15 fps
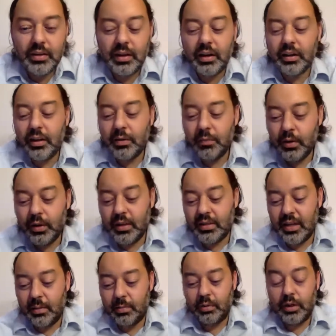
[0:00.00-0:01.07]
And I'll give you an
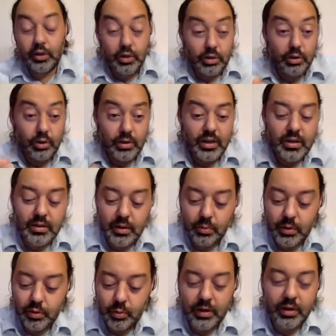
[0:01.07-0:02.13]
example. And Tunisia
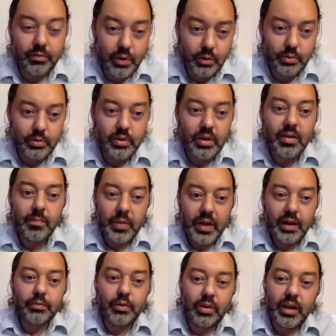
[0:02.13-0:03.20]
was one of those
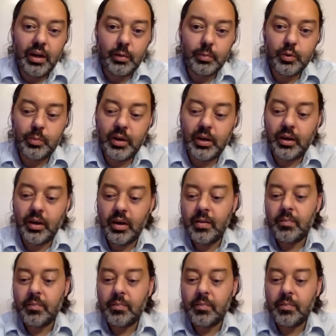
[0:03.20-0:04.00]
after the Arab Spring.